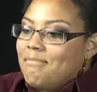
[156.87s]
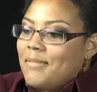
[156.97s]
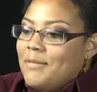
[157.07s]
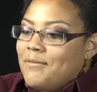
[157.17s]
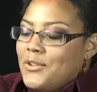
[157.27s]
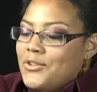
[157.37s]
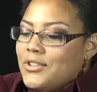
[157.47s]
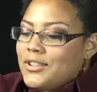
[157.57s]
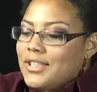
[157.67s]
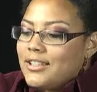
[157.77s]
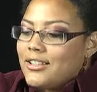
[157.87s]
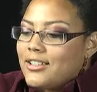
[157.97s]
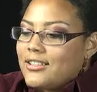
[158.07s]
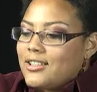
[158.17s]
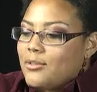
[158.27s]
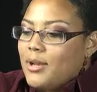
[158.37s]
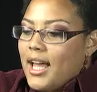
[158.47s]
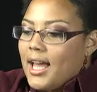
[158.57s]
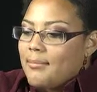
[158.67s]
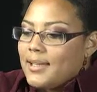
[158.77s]
my future didn't look too
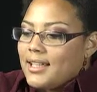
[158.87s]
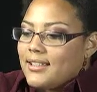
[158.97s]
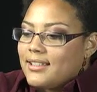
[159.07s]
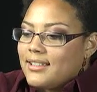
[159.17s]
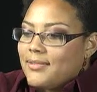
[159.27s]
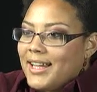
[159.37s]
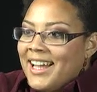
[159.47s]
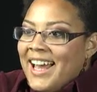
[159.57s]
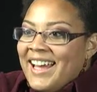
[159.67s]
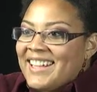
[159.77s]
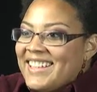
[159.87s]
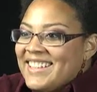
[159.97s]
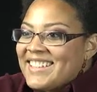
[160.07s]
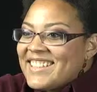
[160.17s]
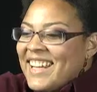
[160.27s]
happy if I hadn't,